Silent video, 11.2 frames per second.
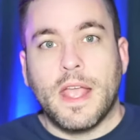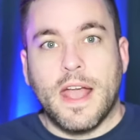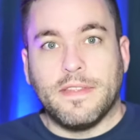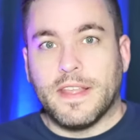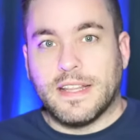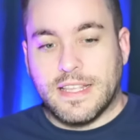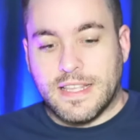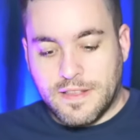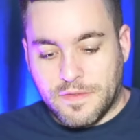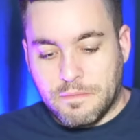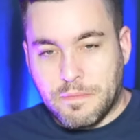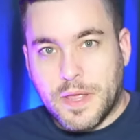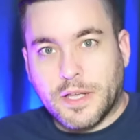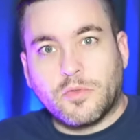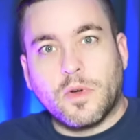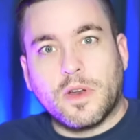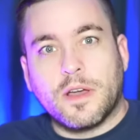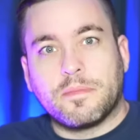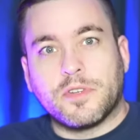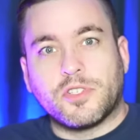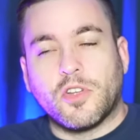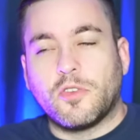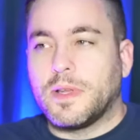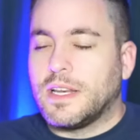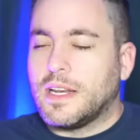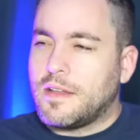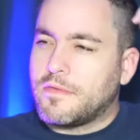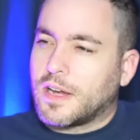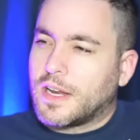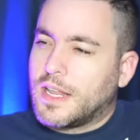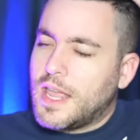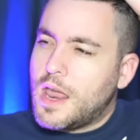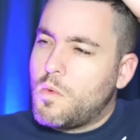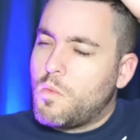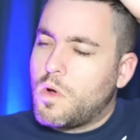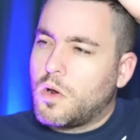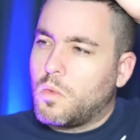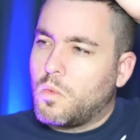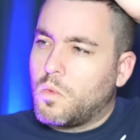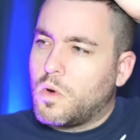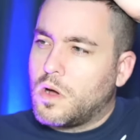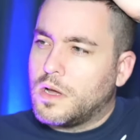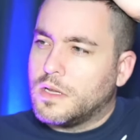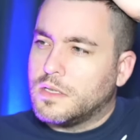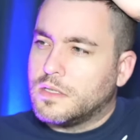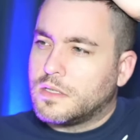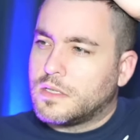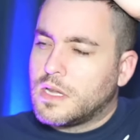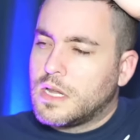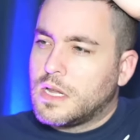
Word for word: And then he even picked one up and showed me, and I forget what it was.